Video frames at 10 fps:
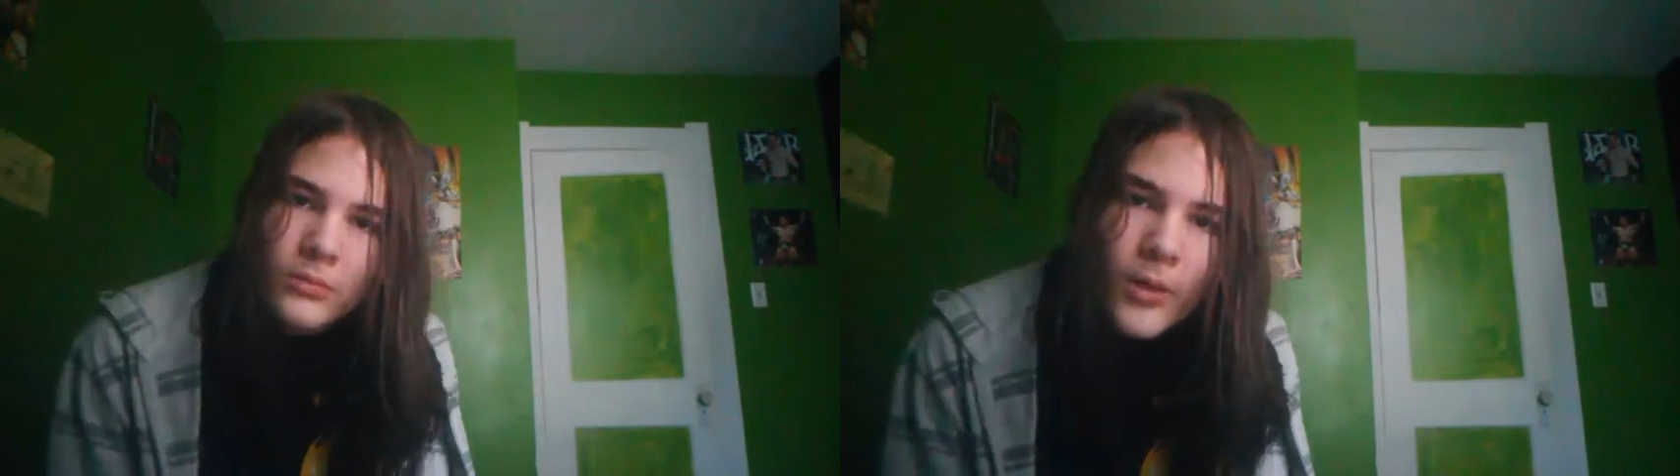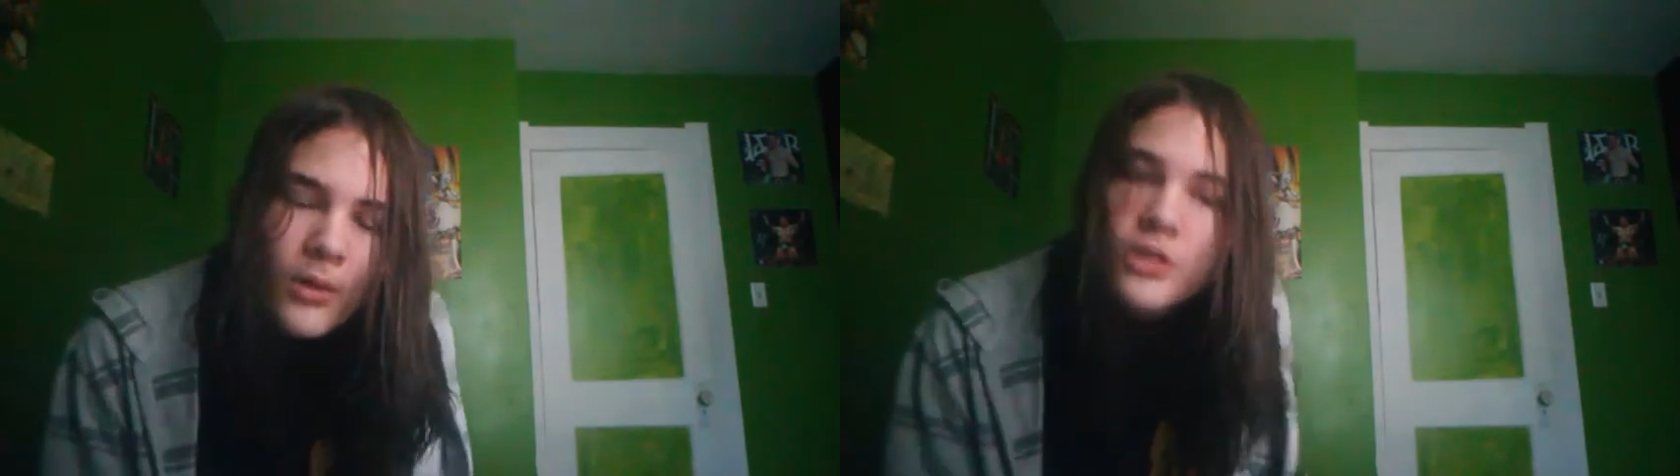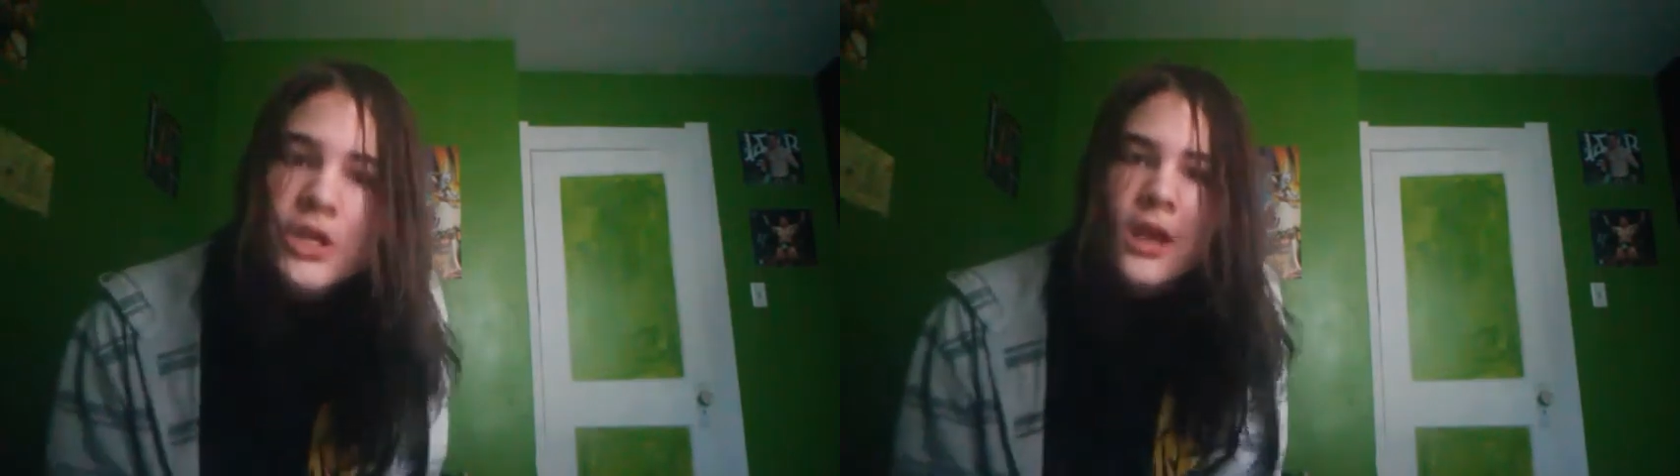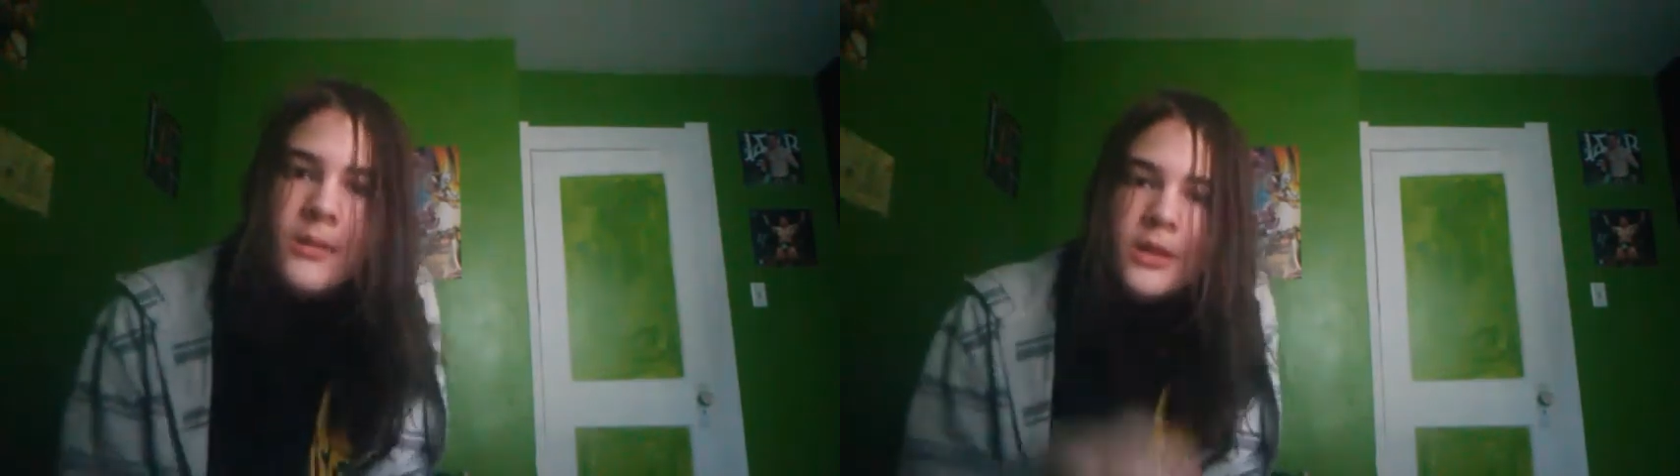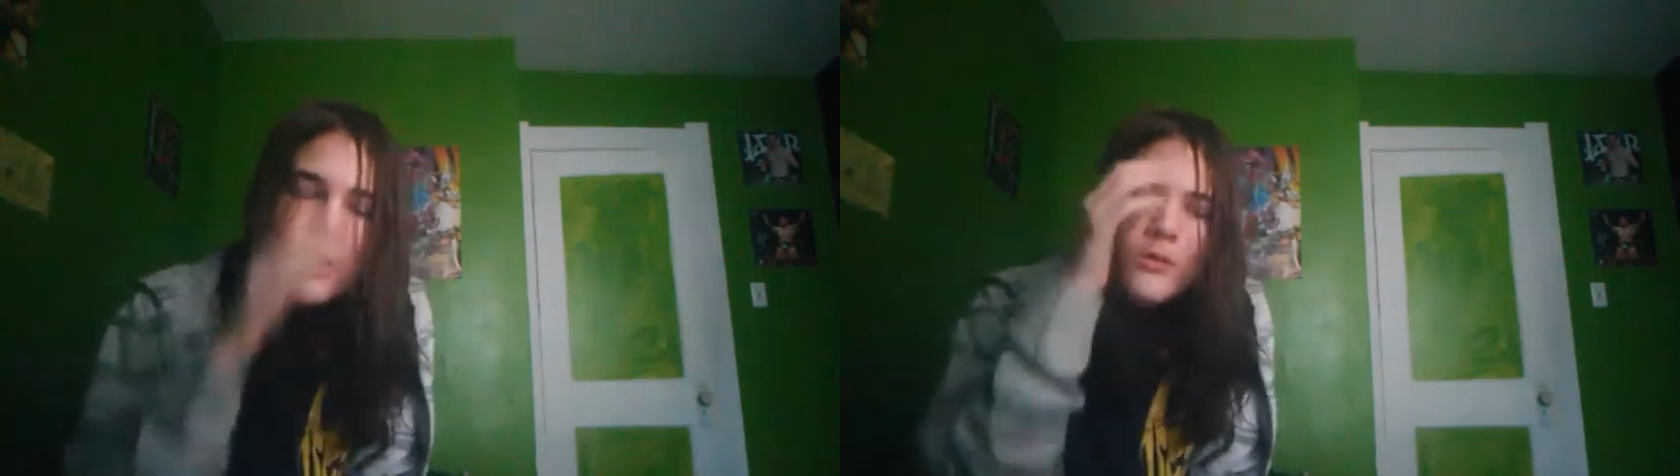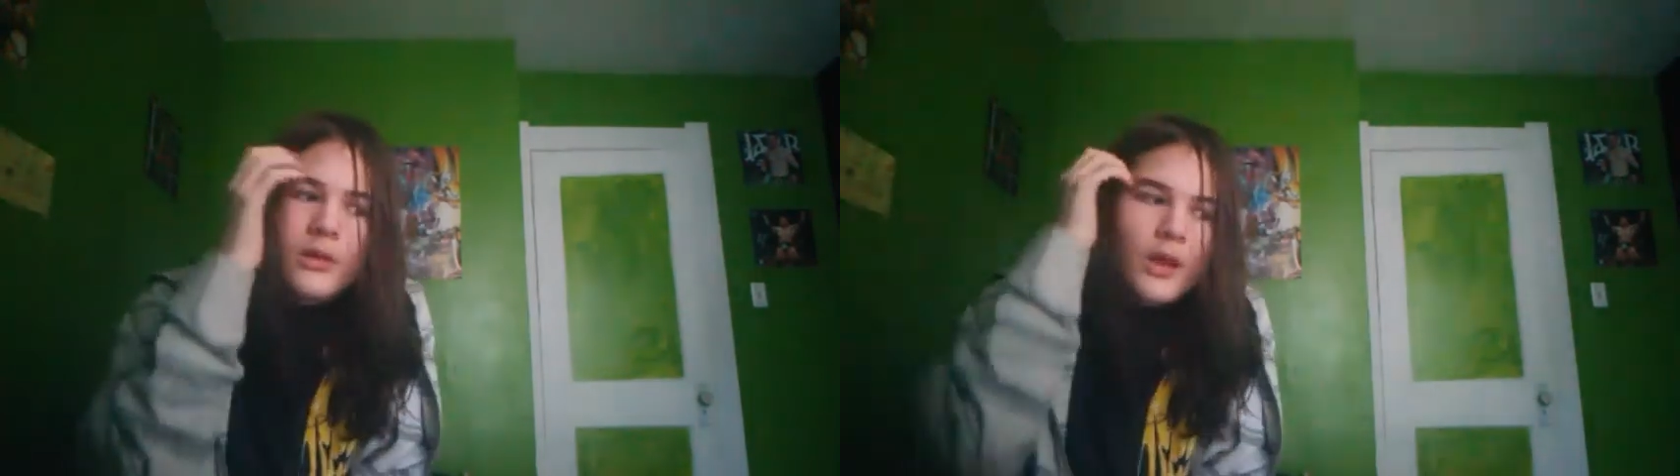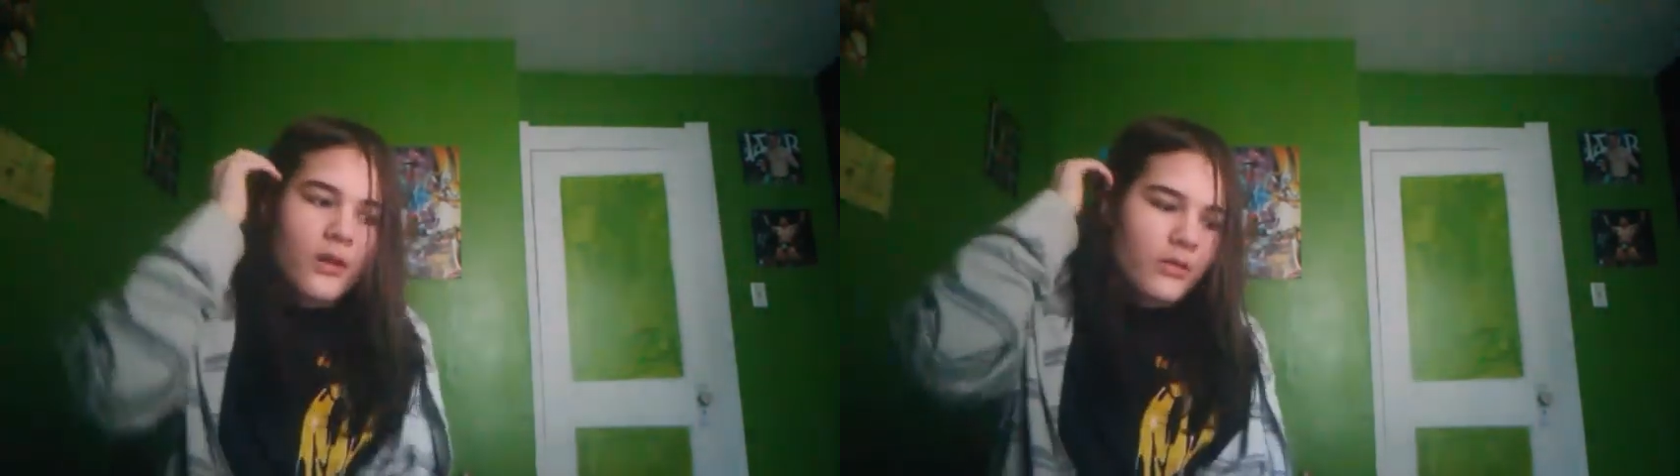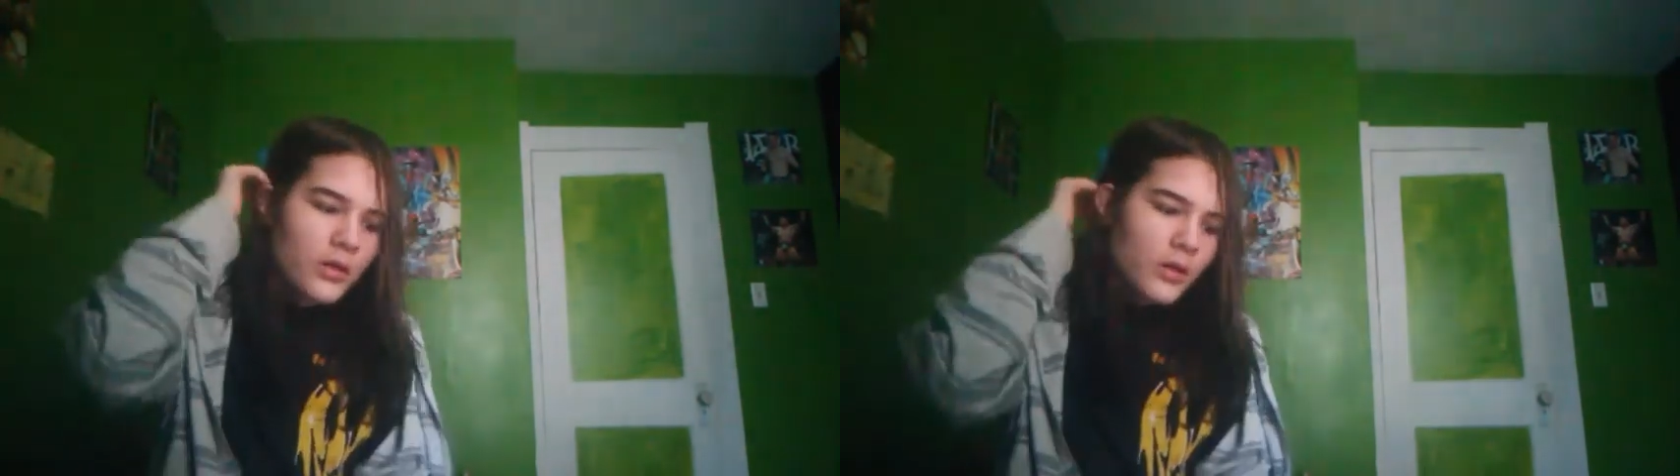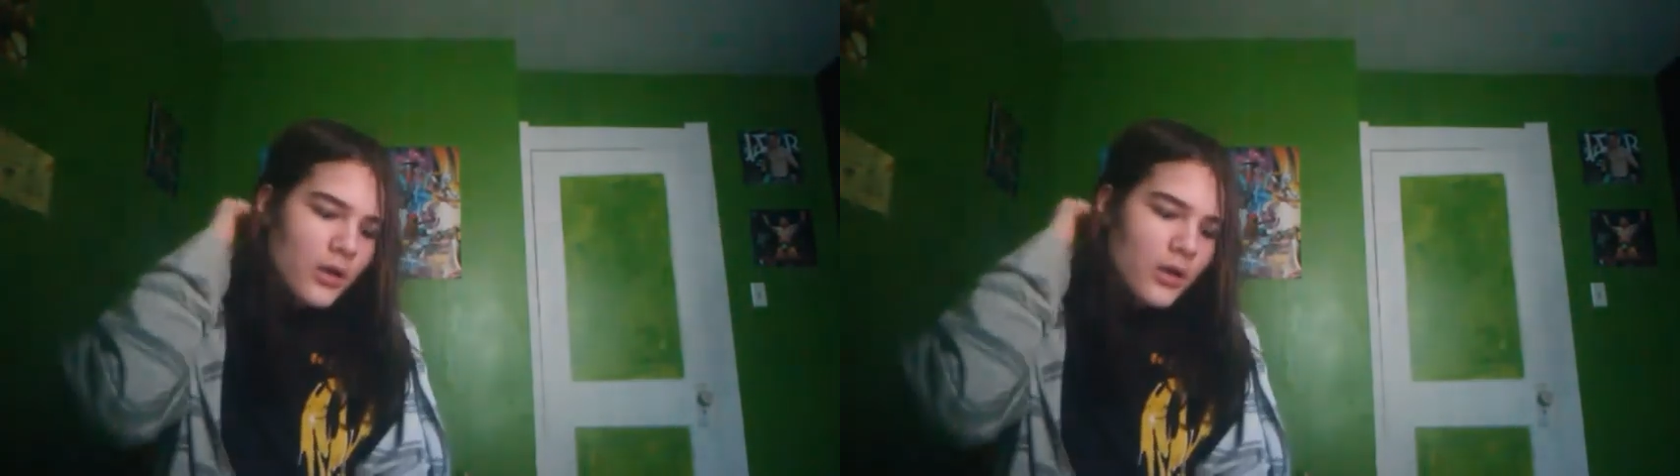But what should I be doing, though?